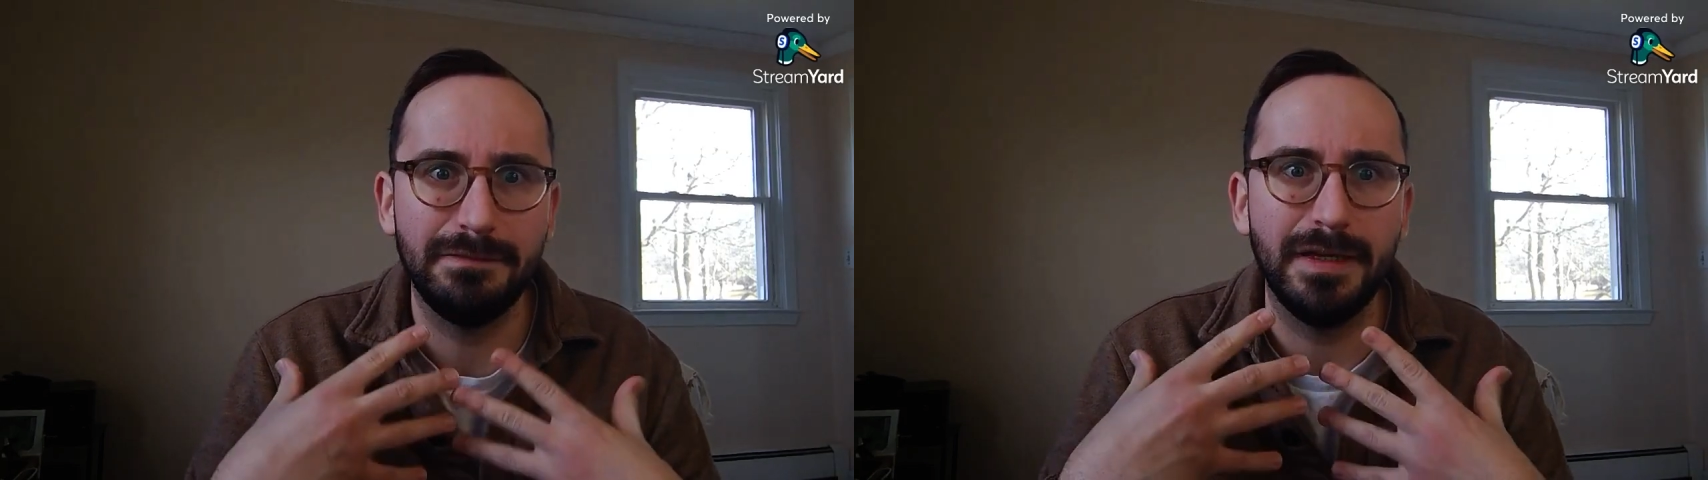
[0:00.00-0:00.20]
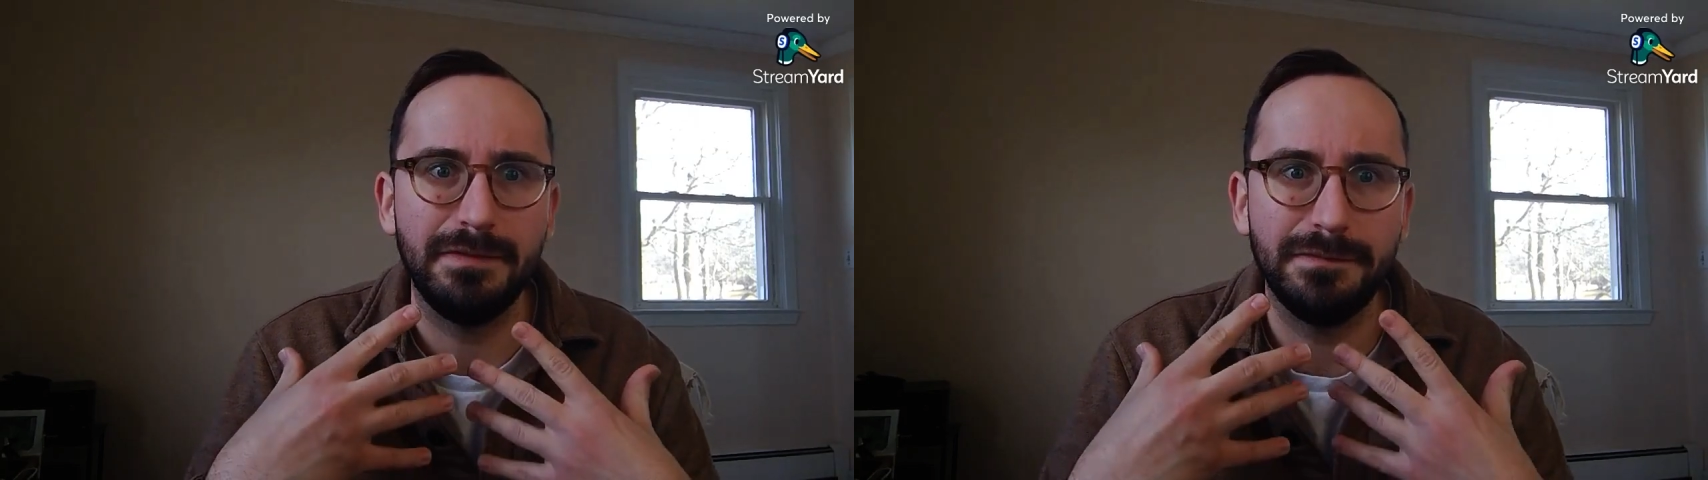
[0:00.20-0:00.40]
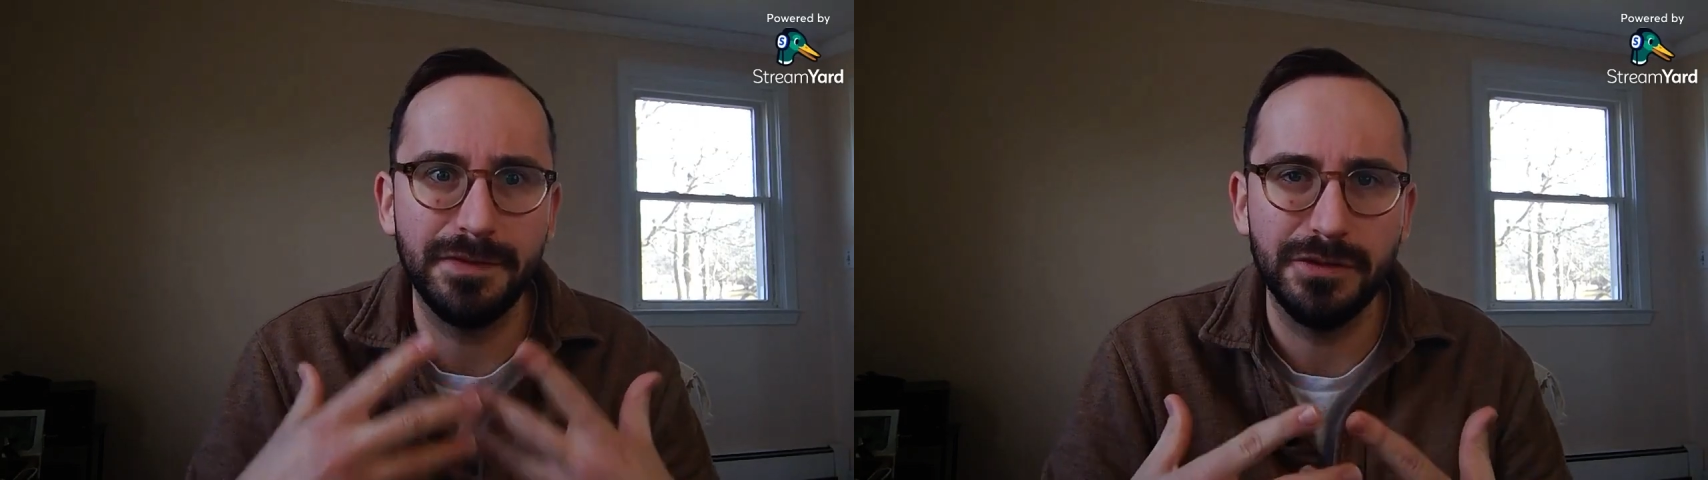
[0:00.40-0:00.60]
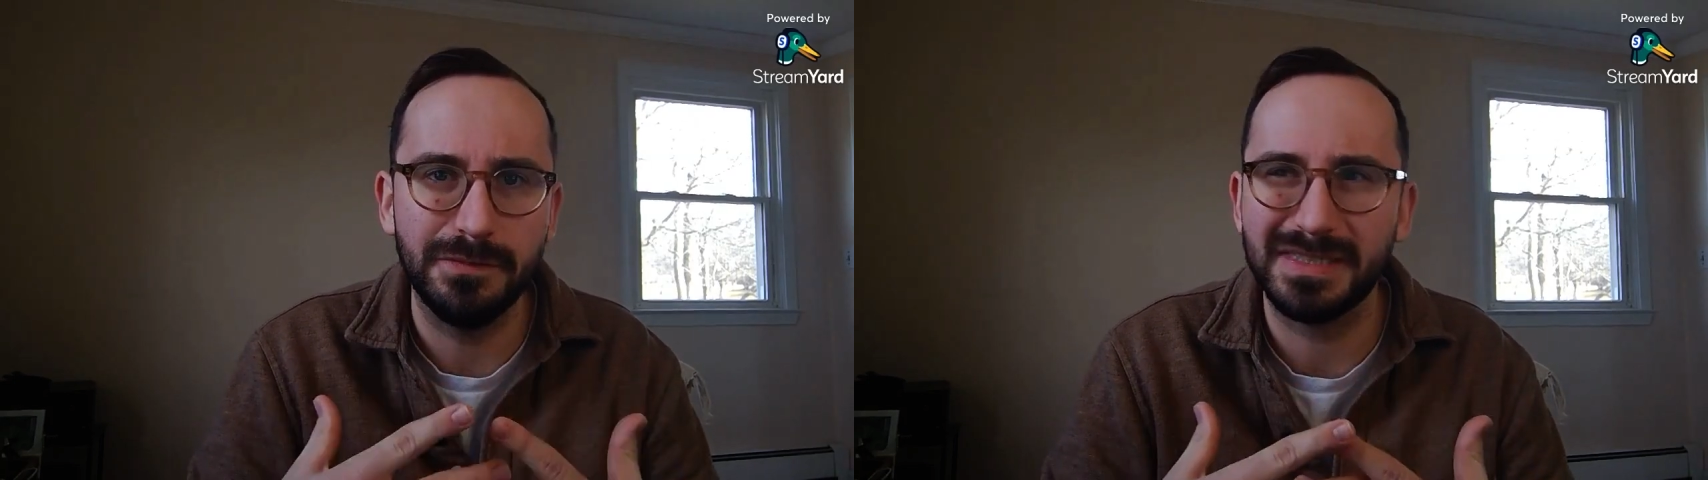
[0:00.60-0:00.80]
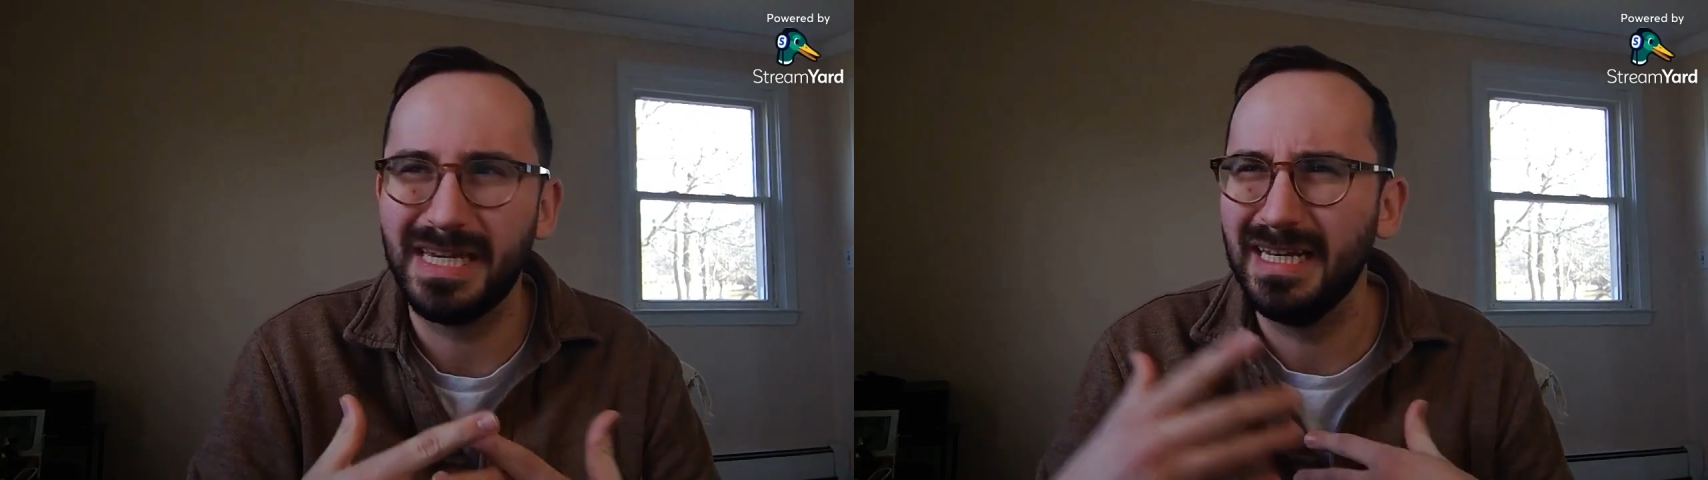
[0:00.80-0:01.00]
and
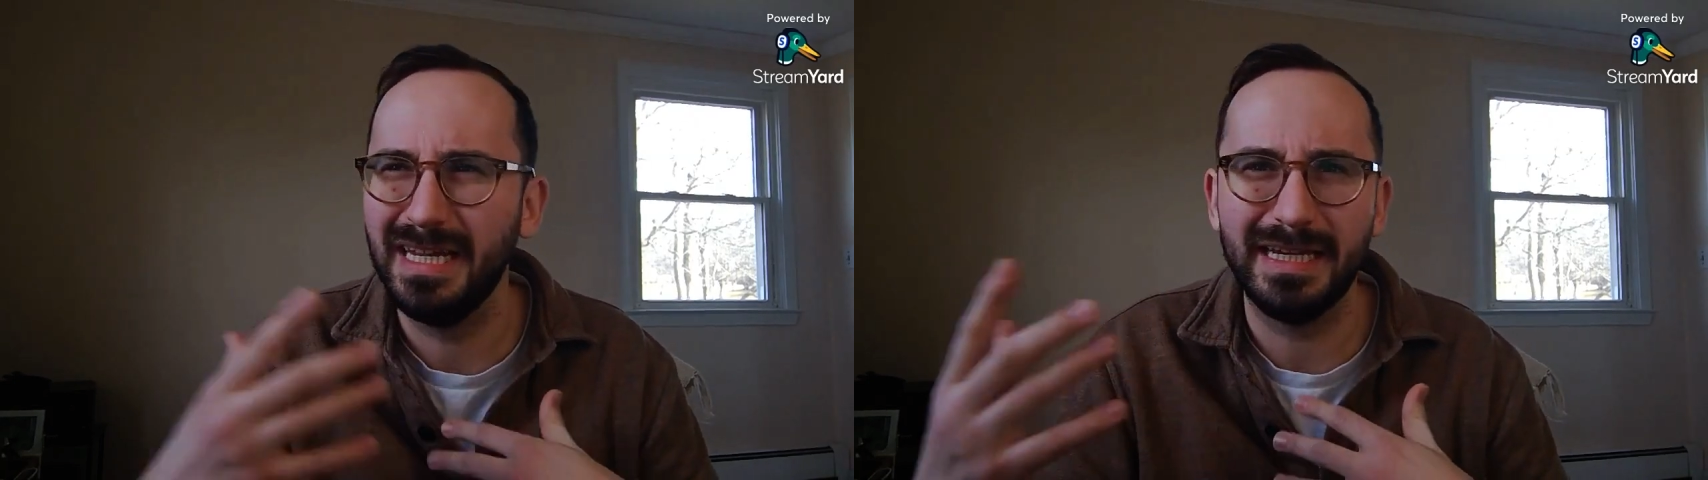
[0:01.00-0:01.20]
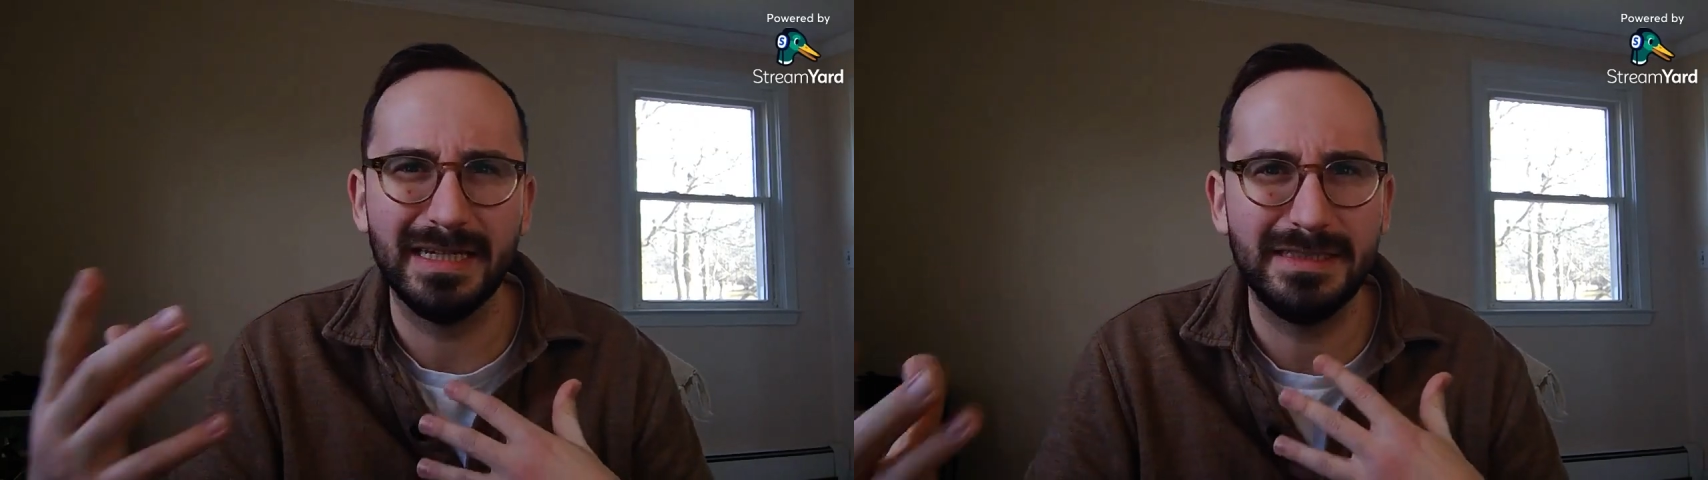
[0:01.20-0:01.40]
fumes, kind of like a